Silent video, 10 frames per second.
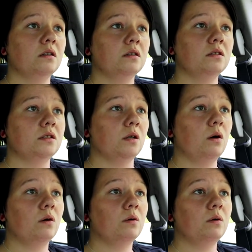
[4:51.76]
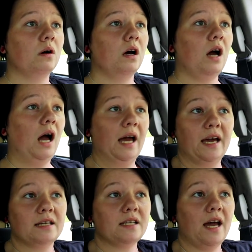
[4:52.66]
So I
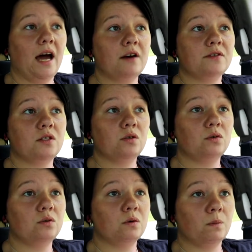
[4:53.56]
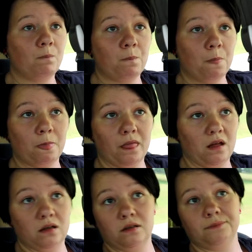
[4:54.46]
guess I have to
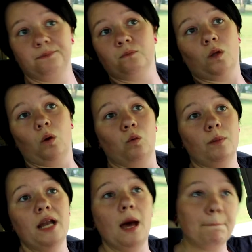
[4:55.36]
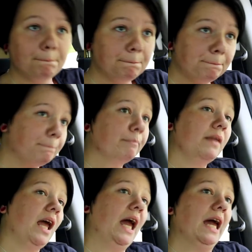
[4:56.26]
woman up
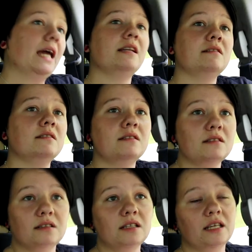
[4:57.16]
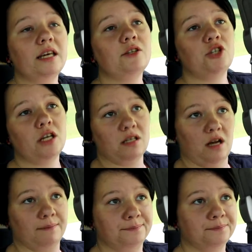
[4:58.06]
and get shit
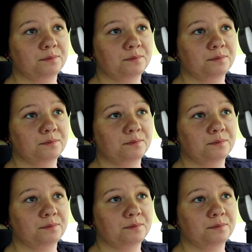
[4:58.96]
done.